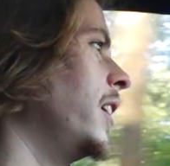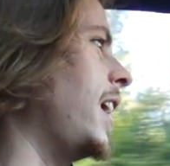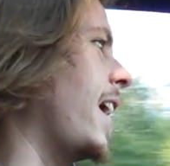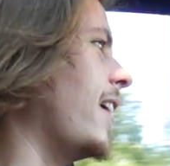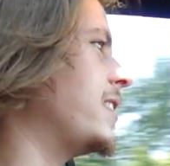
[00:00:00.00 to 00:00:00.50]

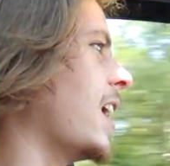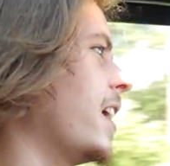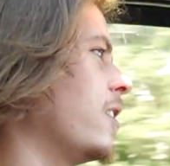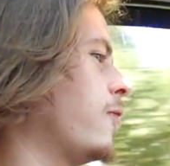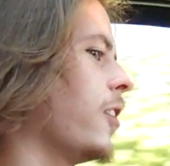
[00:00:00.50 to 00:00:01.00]
Yeah, that
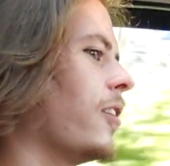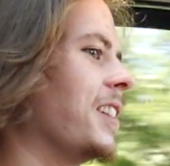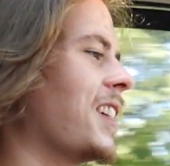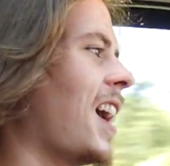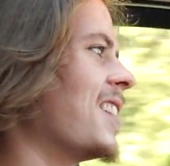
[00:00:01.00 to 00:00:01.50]
tire, front
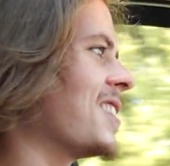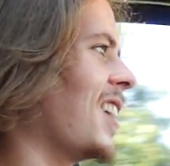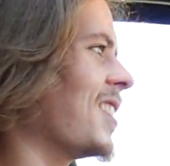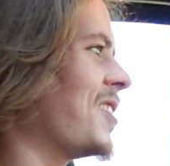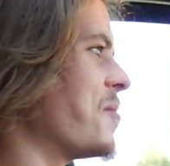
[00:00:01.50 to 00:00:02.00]
right tire is
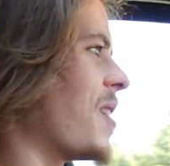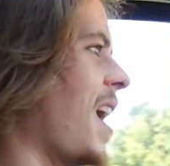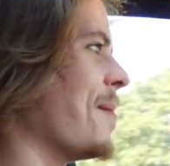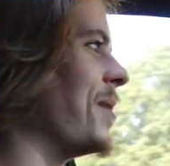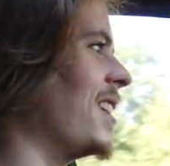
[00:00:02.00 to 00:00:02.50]
not super
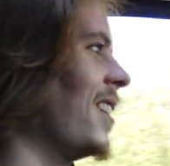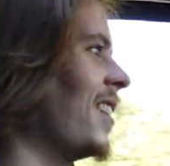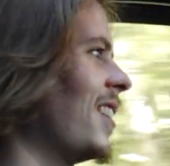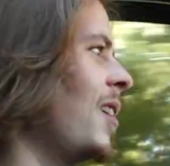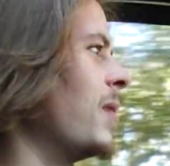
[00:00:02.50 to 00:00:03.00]
happy.
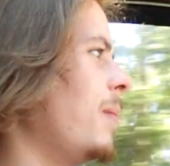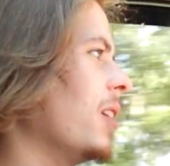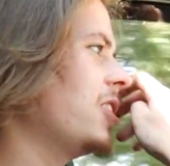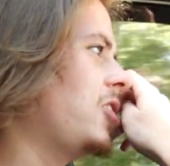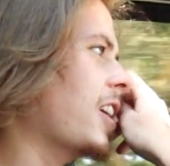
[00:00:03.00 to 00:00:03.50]
Maybe
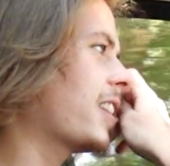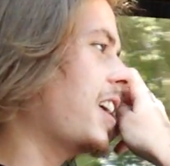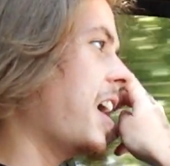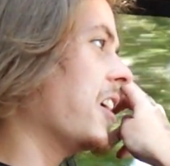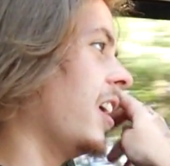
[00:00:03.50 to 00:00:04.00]
I'll just check the
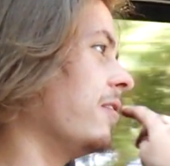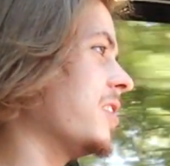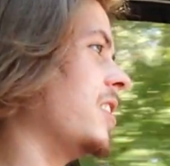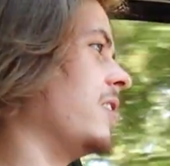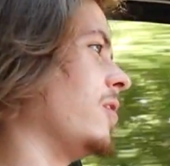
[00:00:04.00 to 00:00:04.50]
air
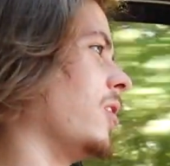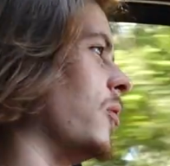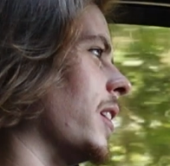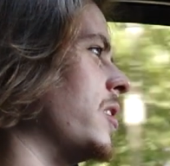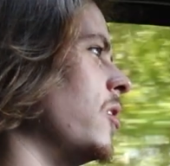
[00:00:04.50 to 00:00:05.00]
levels in it real
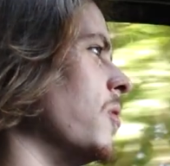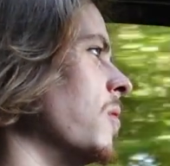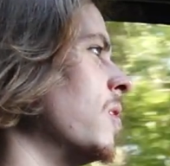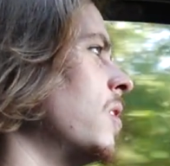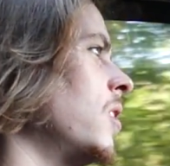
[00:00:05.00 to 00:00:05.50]
quick
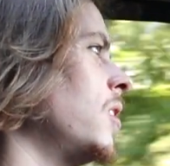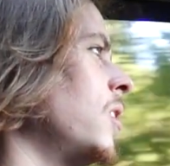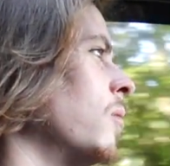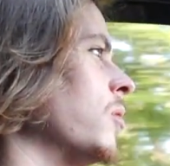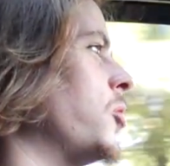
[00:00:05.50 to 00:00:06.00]
too.
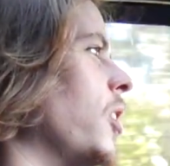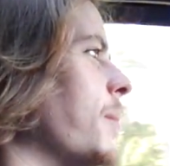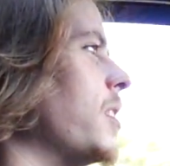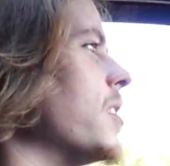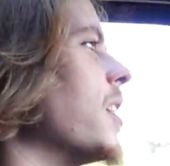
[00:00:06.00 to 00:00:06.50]
We'll shoot up
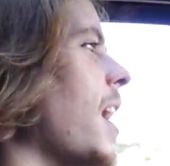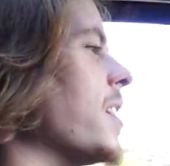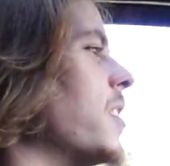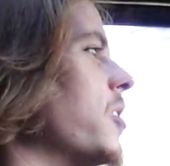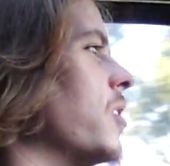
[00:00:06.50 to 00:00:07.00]
to this
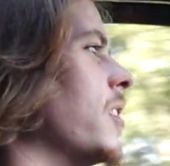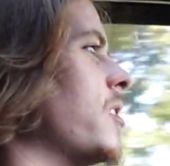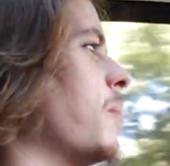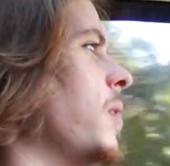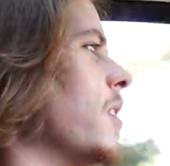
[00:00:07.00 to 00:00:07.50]
gas station
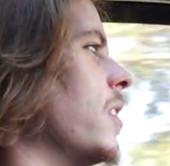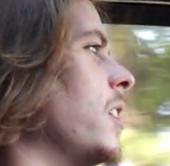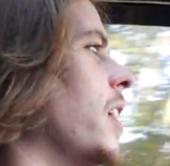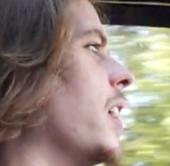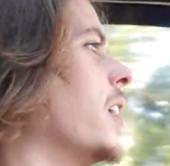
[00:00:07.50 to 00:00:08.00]
that's up here
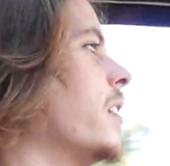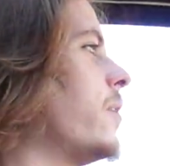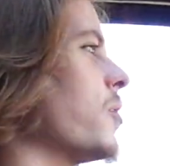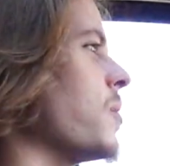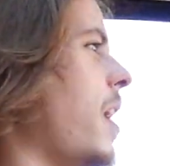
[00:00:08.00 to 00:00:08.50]
and
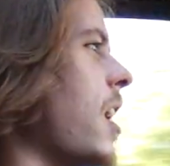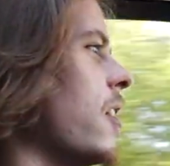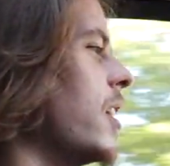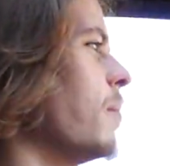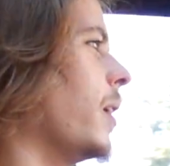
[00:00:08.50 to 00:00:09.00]
throw some
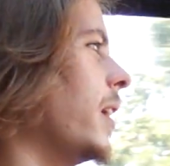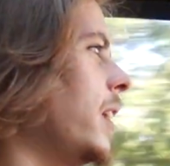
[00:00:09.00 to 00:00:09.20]
air in it. But